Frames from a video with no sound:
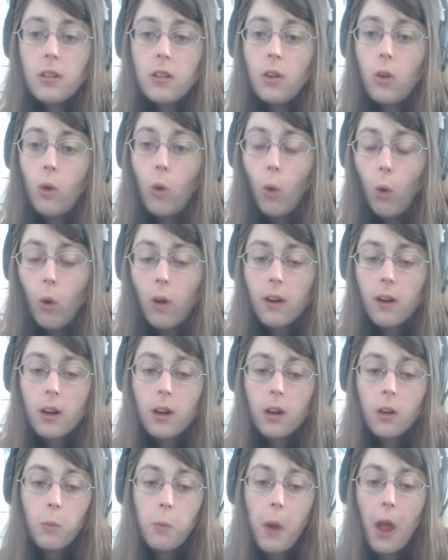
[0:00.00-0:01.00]

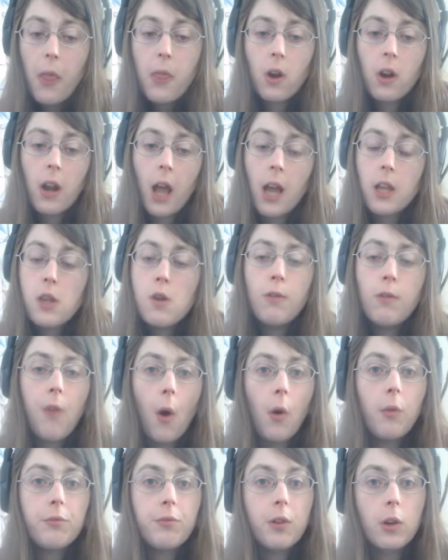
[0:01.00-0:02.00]
or whether or not you
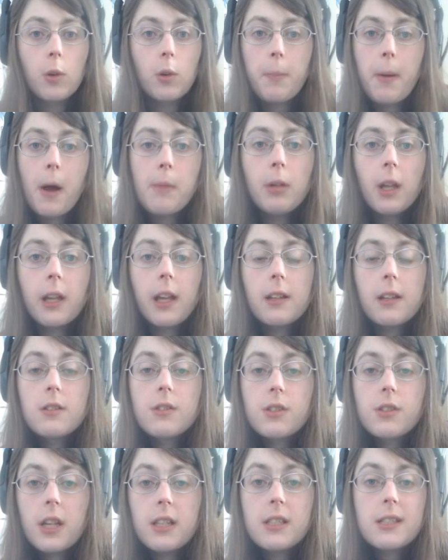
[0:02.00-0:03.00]
vote for
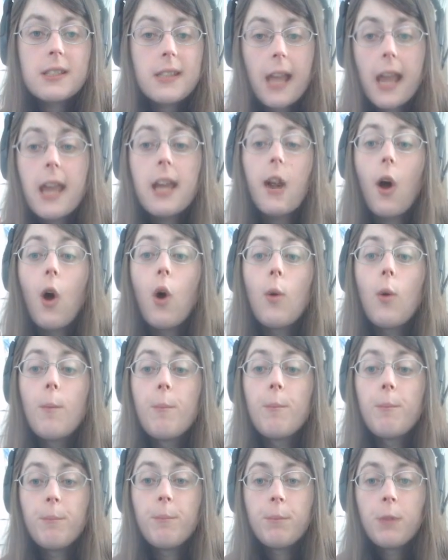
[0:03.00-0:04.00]
Republicans and stay at home.
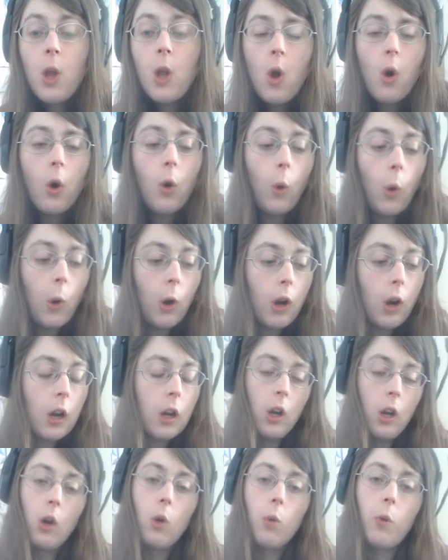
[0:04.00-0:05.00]
Or
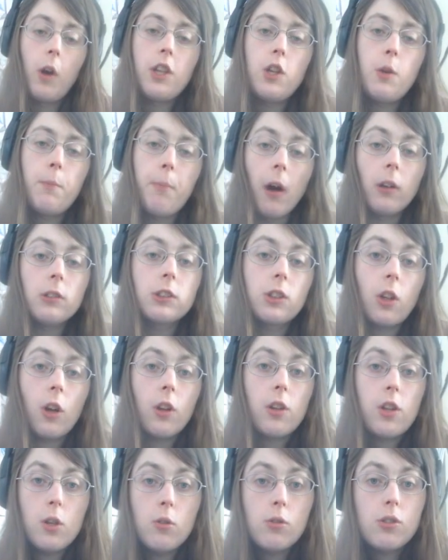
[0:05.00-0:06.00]
when you post
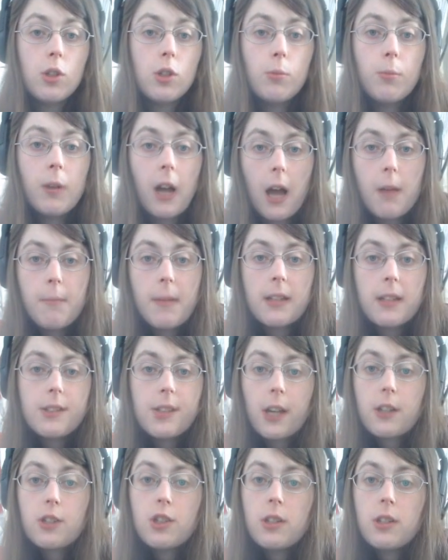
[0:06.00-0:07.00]
on YouTube comment
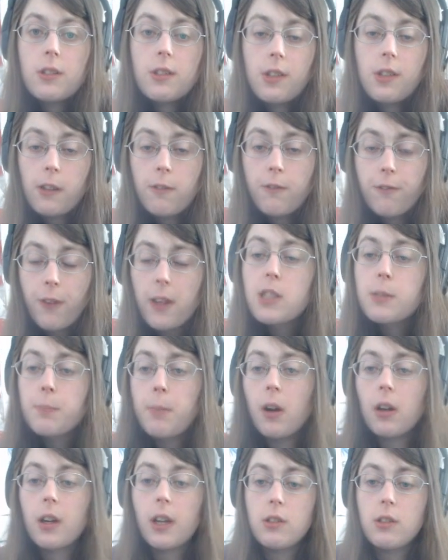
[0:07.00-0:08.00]
sections and
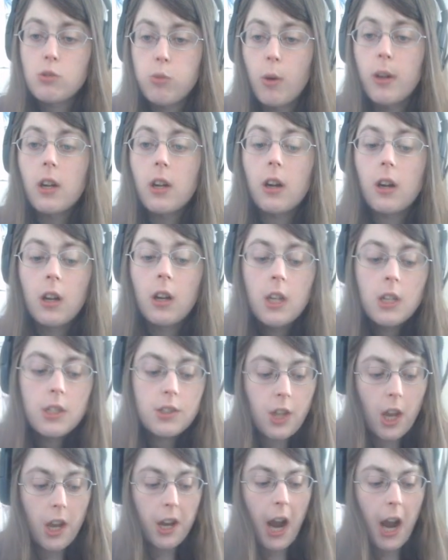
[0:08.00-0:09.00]
Facebook and Twitter
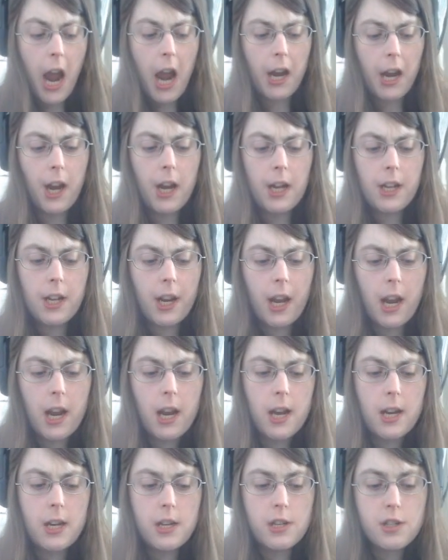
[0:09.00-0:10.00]
saying, I hate the
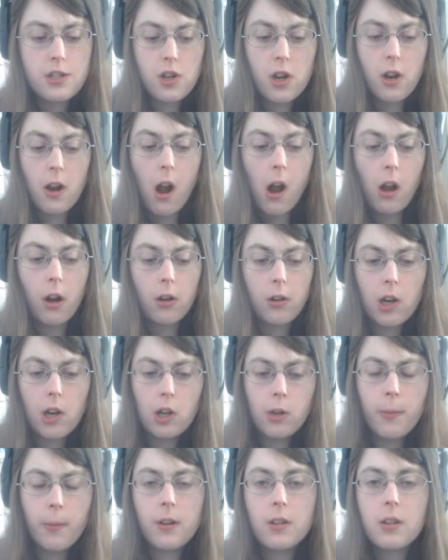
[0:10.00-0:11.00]
gays, you're all
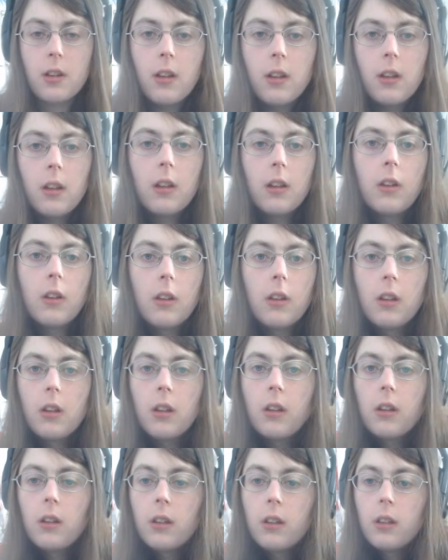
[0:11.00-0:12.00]
groomers.
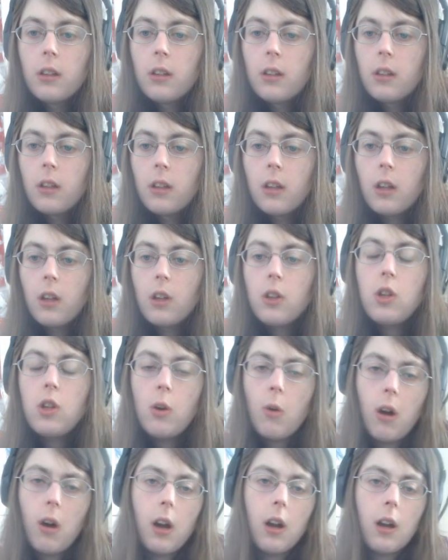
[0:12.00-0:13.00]

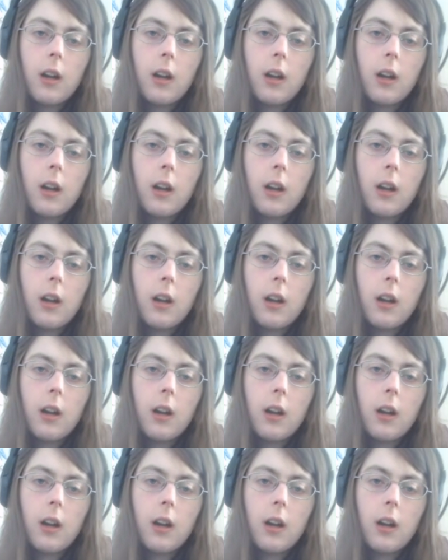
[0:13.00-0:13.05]
You are a